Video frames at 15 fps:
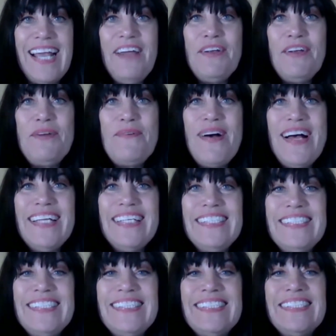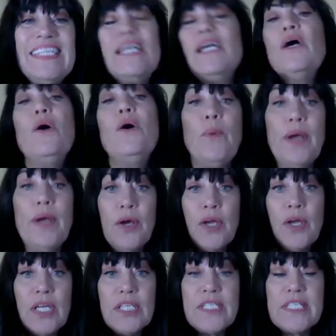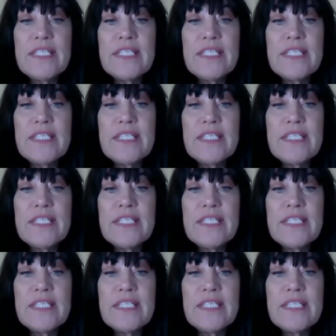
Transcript: Hi, everyone. We're going to